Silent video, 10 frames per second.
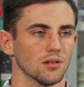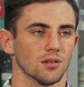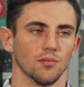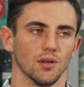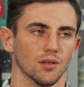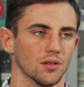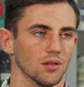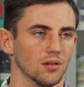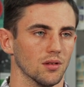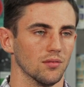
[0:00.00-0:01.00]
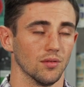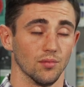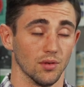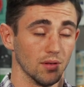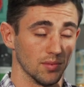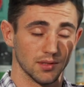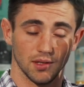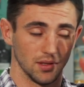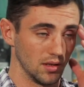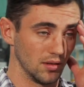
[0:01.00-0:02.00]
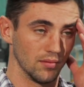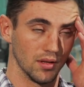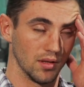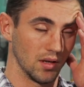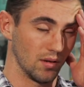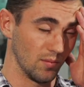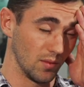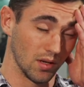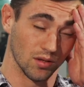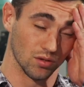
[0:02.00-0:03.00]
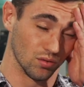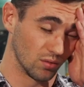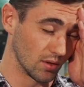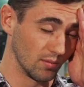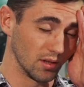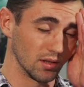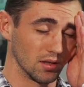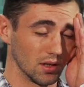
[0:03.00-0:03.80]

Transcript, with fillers: Antibiotic therapy. The cornerstone of H. pylori treatment is